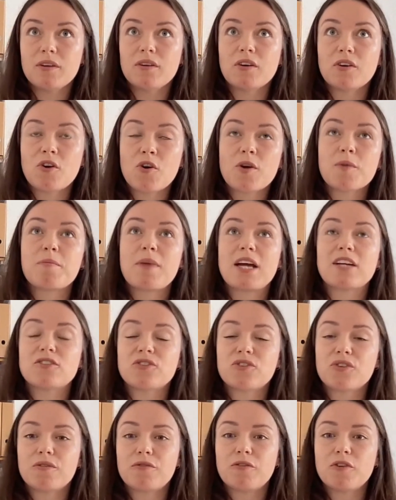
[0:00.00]
going back
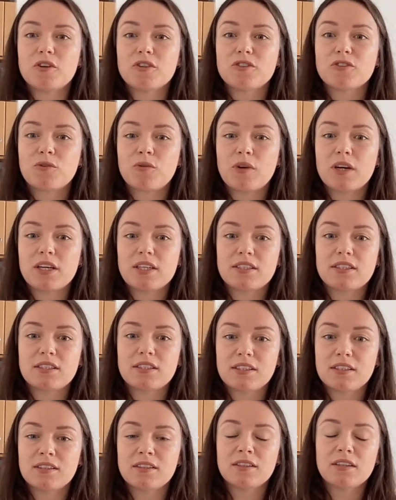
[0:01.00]
to your first
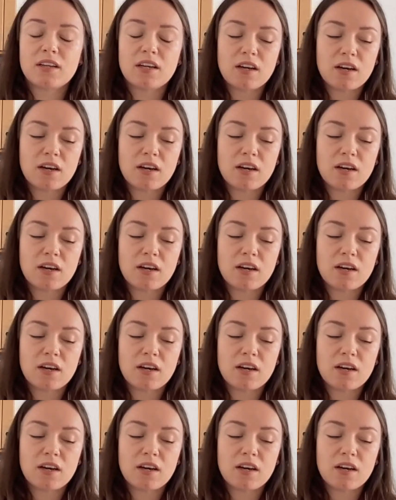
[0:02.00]
question,